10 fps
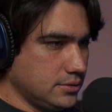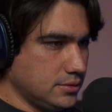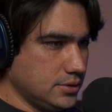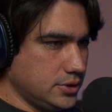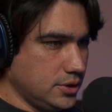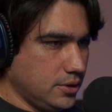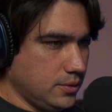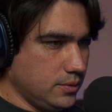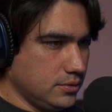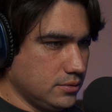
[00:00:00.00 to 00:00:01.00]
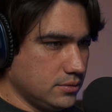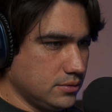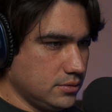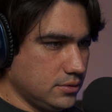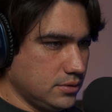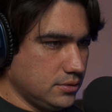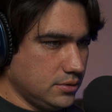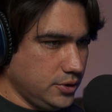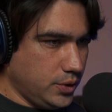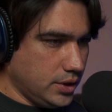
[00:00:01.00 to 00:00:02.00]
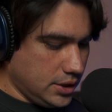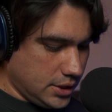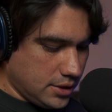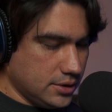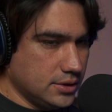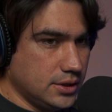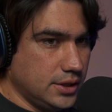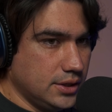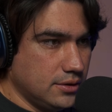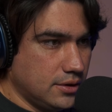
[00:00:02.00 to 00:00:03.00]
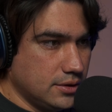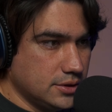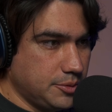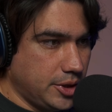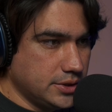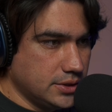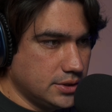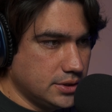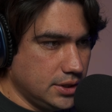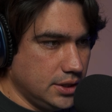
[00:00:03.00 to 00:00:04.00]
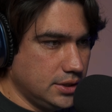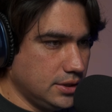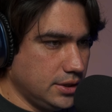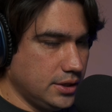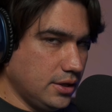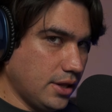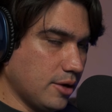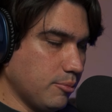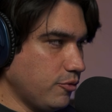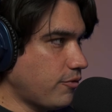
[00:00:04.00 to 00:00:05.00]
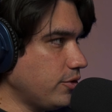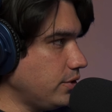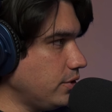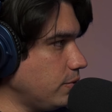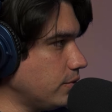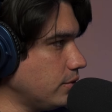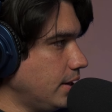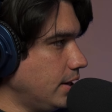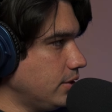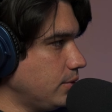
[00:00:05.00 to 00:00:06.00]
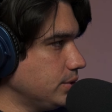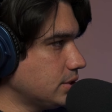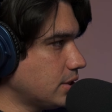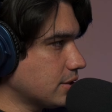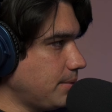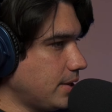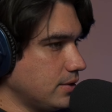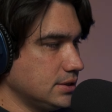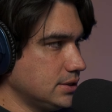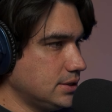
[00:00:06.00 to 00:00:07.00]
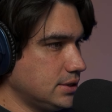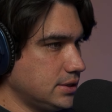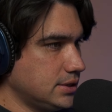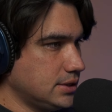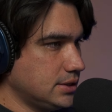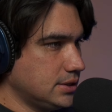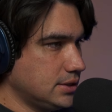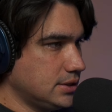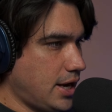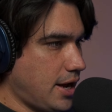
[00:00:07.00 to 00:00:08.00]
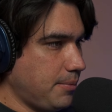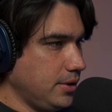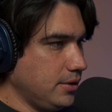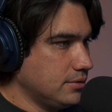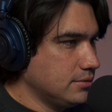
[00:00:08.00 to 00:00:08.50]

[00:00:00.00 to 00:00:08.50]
So you can click on delete it on spaces and hit delete, and that'll move everything over. And then we talked about snapping.